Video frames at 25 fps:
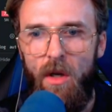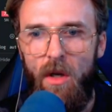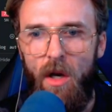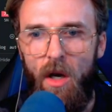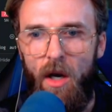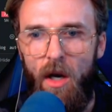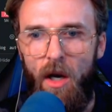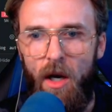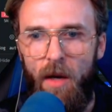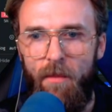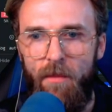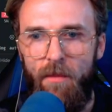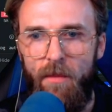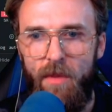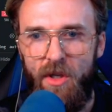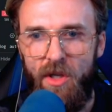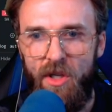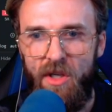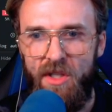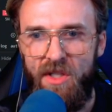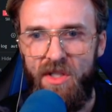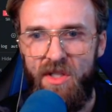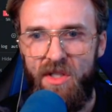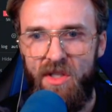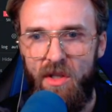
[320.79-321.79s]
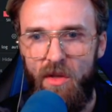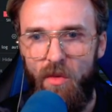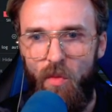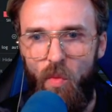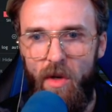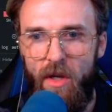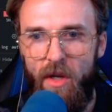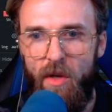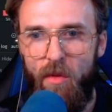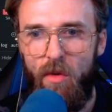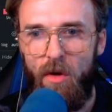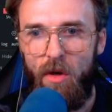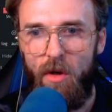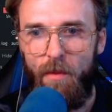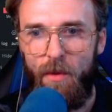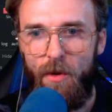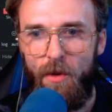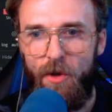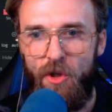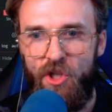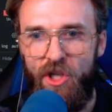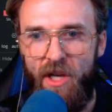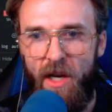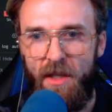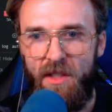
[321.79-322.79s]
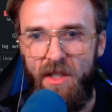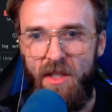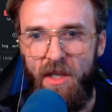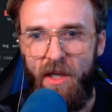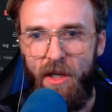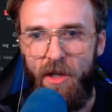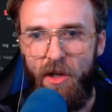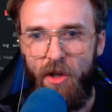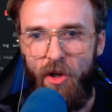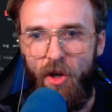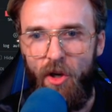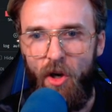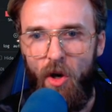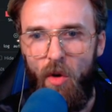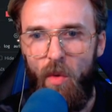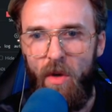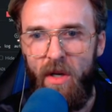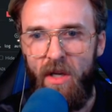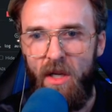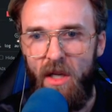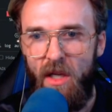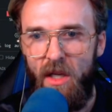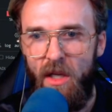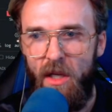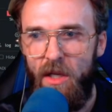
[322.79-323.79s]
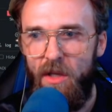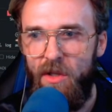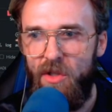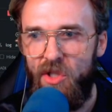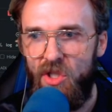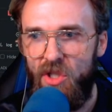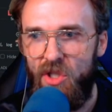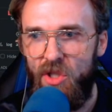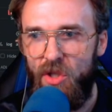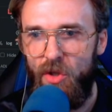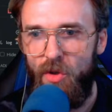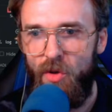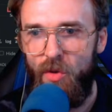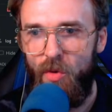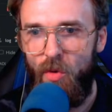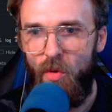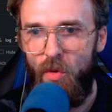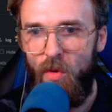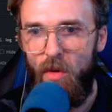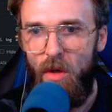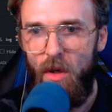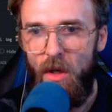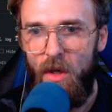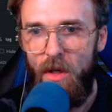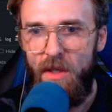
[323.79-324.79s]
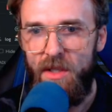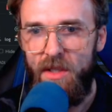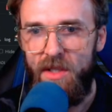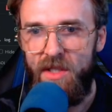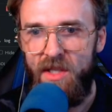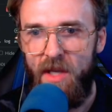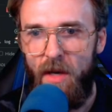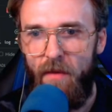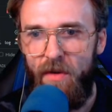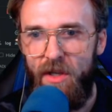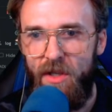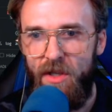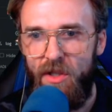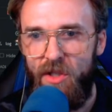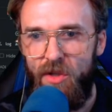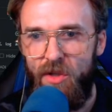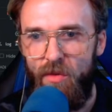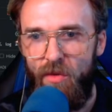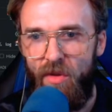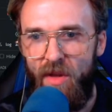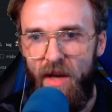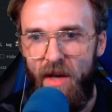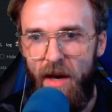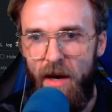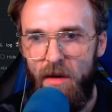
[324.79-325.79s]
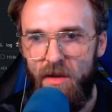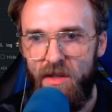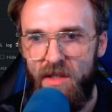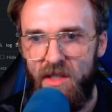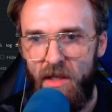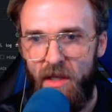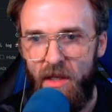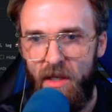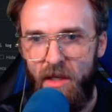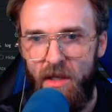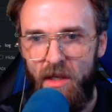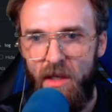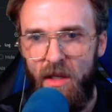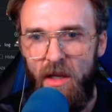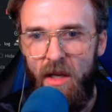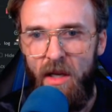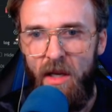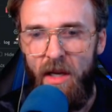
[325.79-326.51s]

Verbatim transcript: um, because we were projecting going into seventy-two thousand.